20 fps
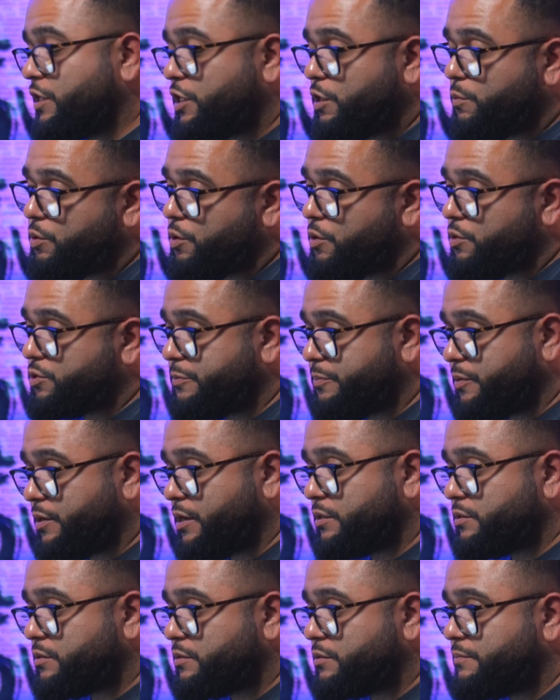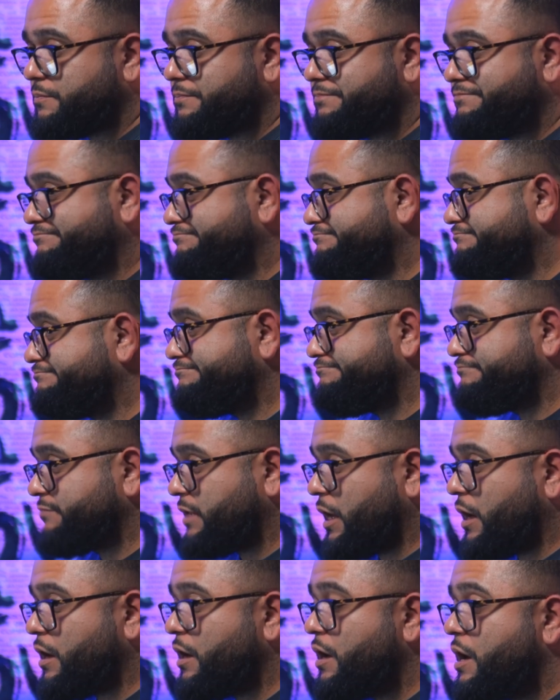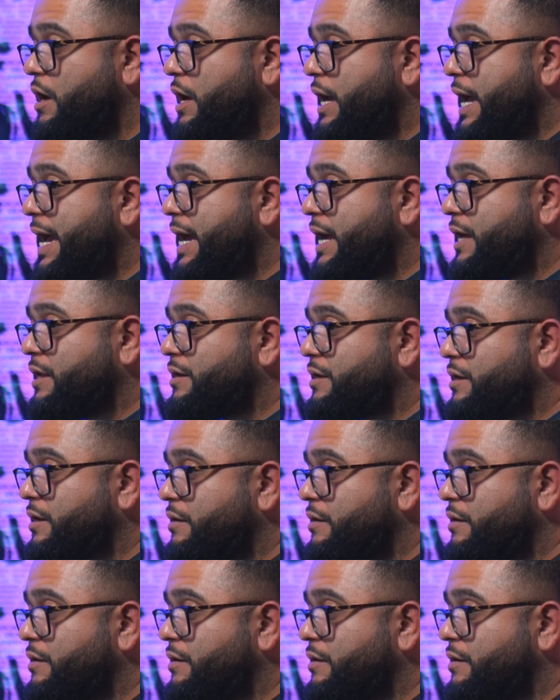then you would go to Supercuts. Okay. And